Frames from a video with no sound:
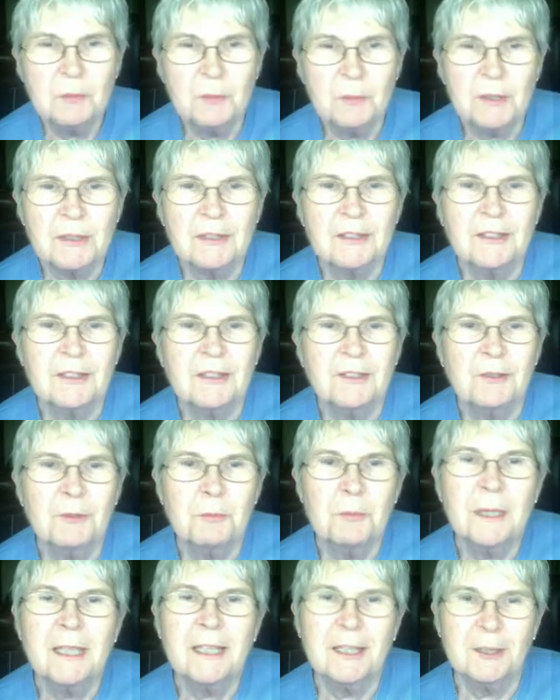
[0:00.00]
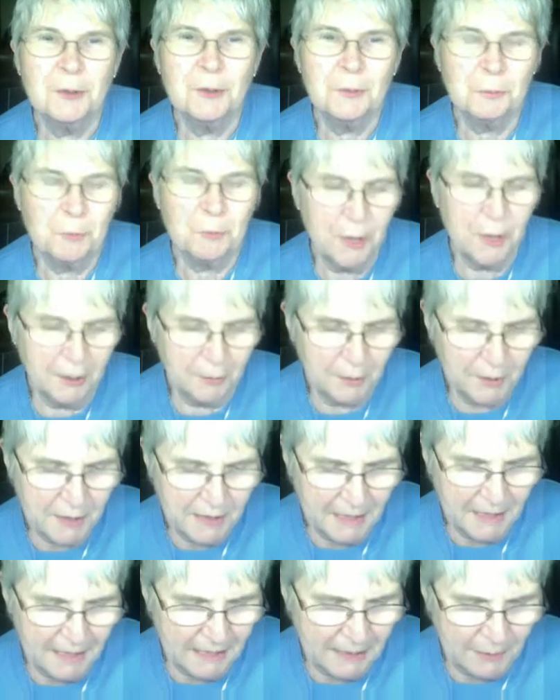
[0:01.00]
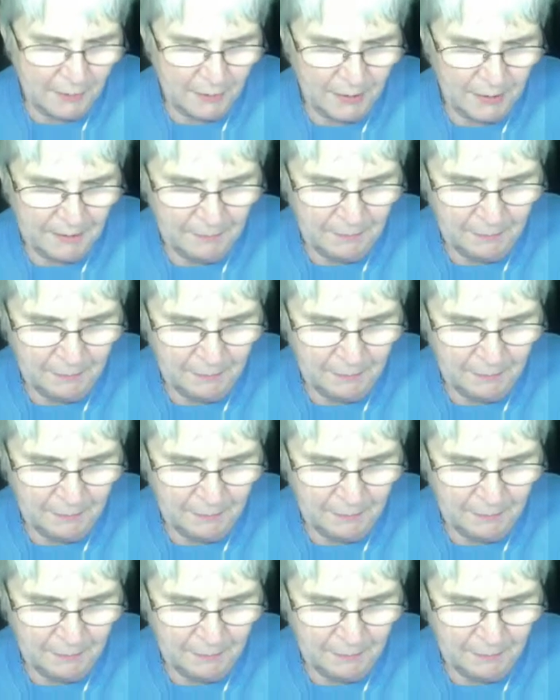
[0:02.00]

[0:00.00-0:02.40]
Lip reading: but you're making good progress anyway.